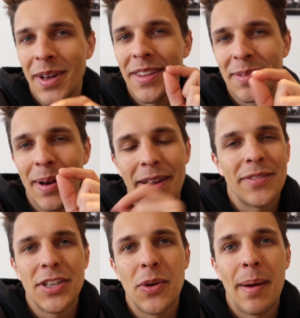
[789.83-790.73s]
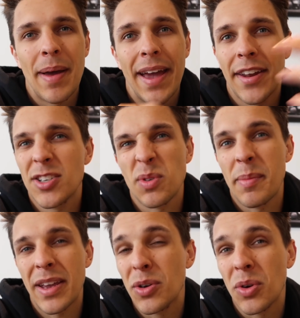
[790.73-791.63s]
like the plate on the new M8, and I just want
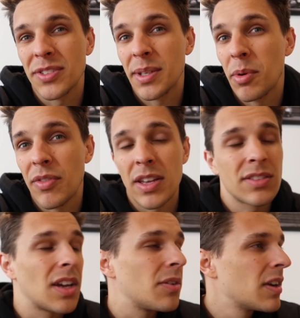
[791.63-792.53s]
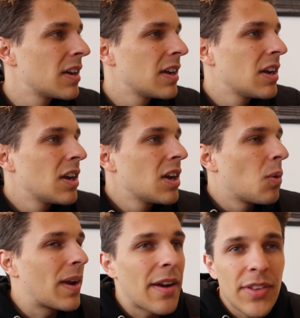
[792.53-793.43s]
to make cool content with it. So
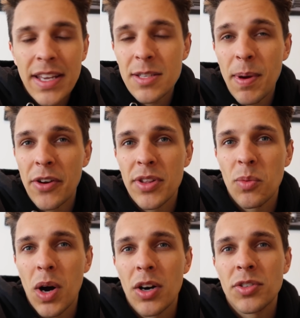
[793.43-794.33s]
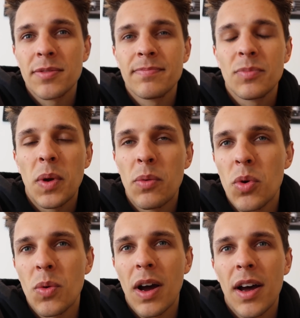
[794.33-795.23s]
when everything is better in the world, we
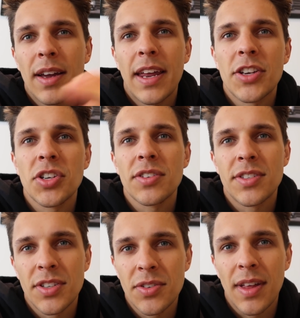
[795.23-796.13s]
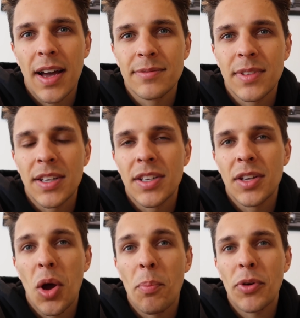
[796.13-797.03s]
will get a chance to do that
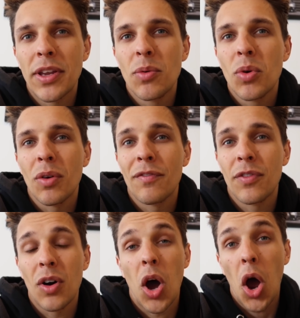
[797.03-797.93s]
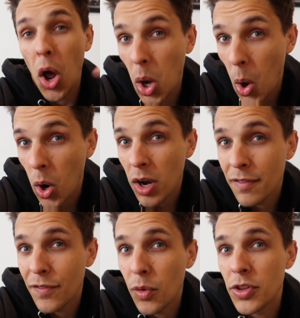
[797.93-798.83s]
and bring you all
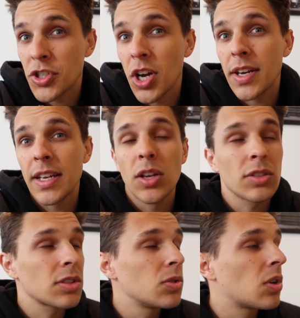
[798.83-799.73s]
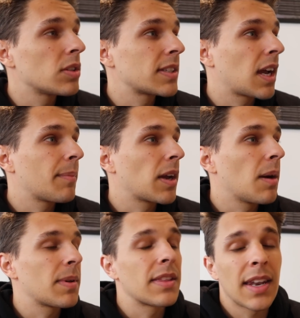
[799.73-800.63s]
along for the journey. Lots of cool content coming
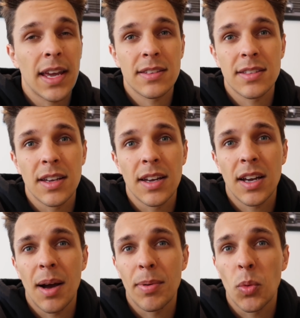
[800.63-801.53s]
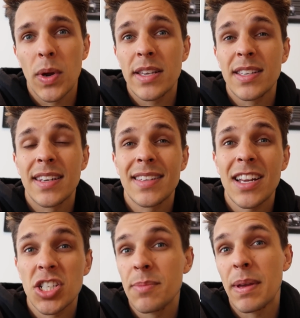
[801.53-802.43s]
up in the next couple of weeks that has
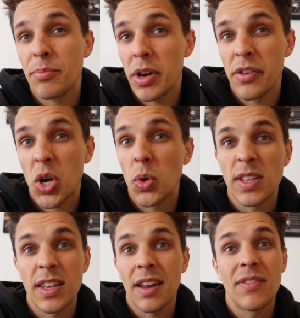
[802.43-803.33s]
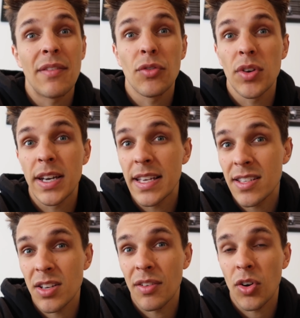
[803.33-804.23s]
actually been pre-recorded that I've never
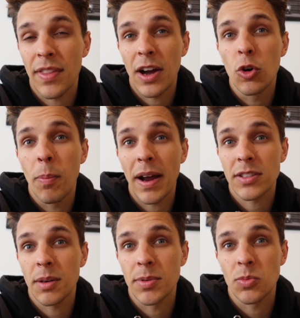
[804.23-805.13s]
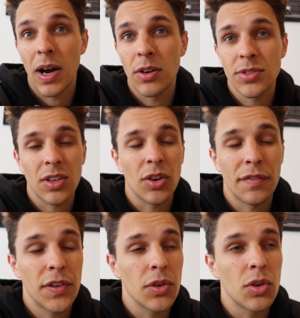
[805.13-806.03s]
released, so I've got that all backed up as well. So I've got a
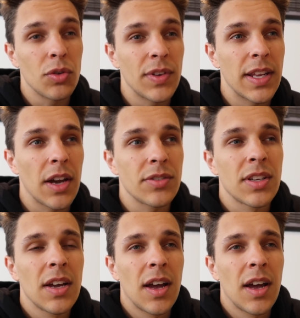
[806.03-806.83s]
few cool videos